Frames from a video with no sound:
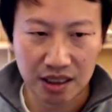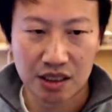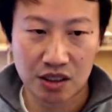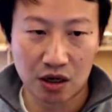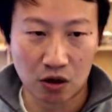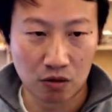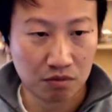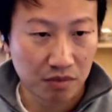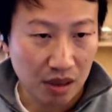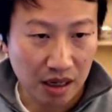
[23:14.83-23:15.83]
So
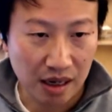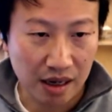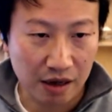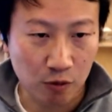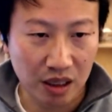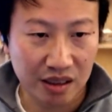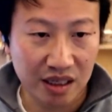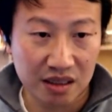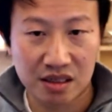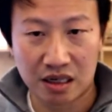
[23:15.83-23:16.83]
I run
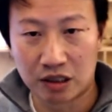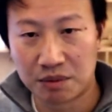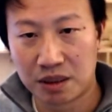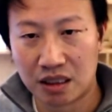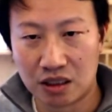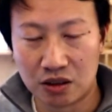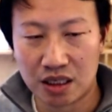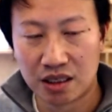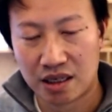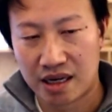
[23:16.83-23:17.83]
git-cl upload,
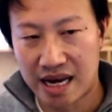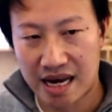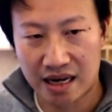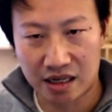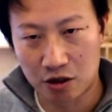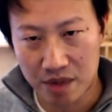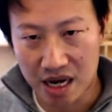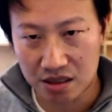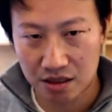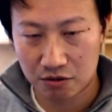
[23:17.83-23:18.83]
and I go
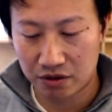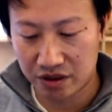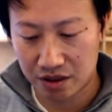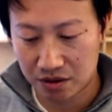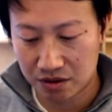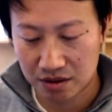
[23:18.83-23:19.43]
back to the review.